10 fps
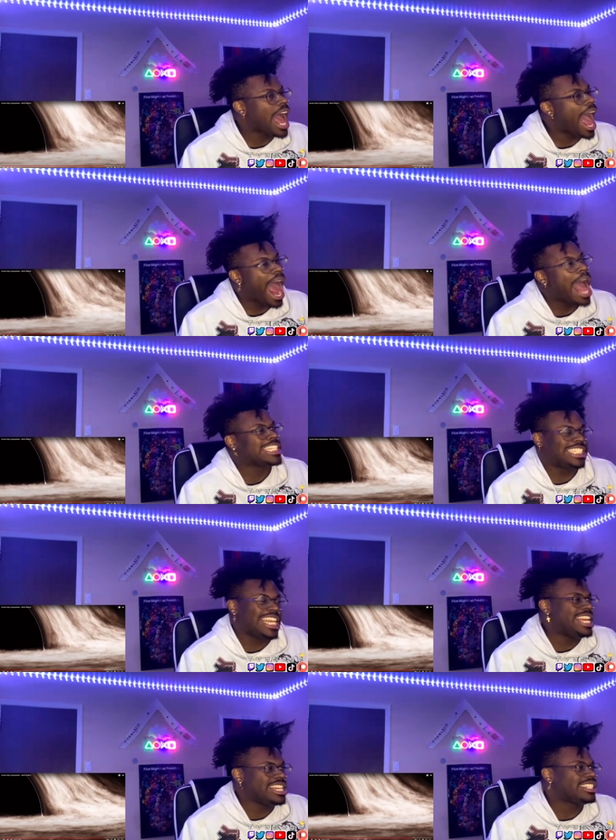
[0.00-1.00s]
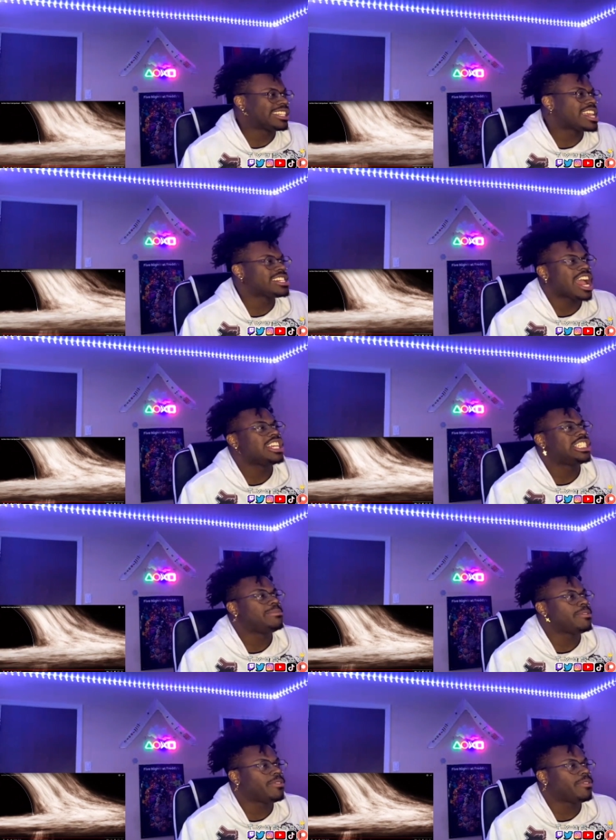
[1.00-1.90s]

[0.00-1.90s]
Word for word: I I seen this kind of shit